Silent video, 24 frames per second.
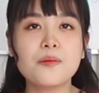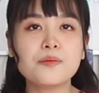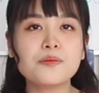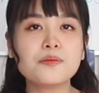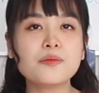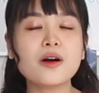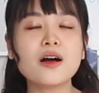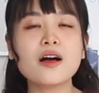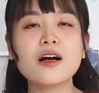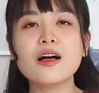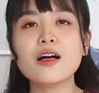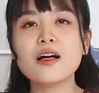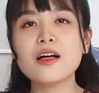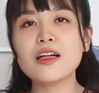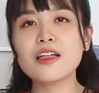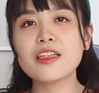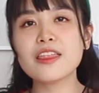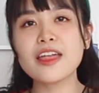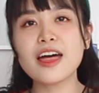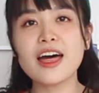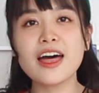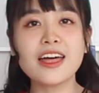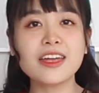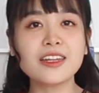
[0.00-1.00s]

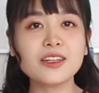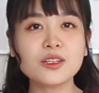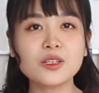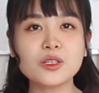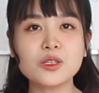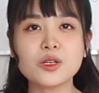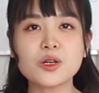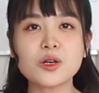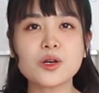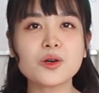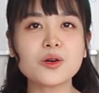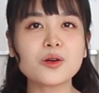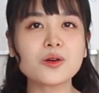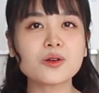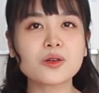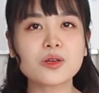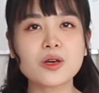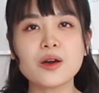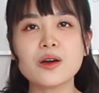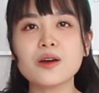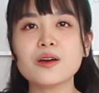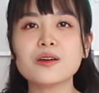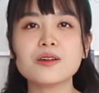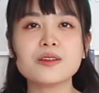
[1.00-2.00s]
more than you
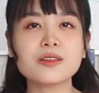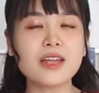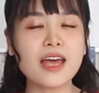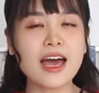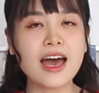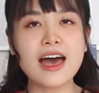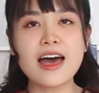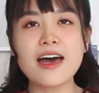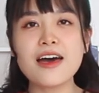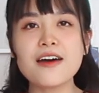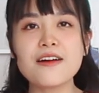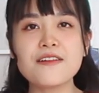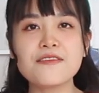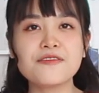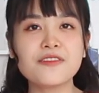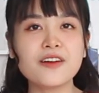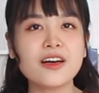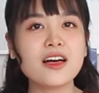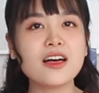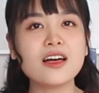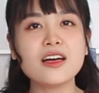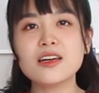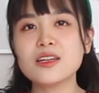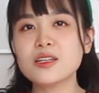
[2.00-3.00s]
could
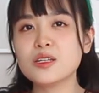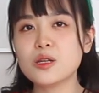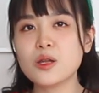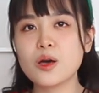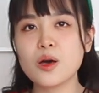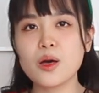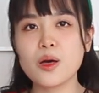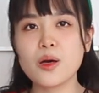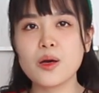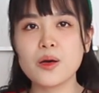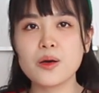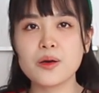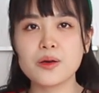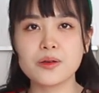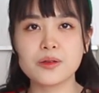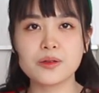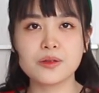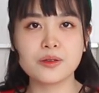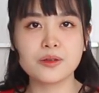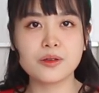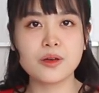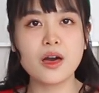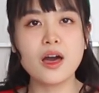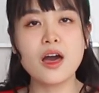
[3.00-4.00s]
ever
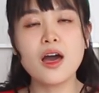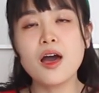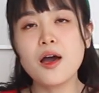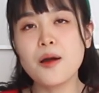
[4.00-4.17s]
know.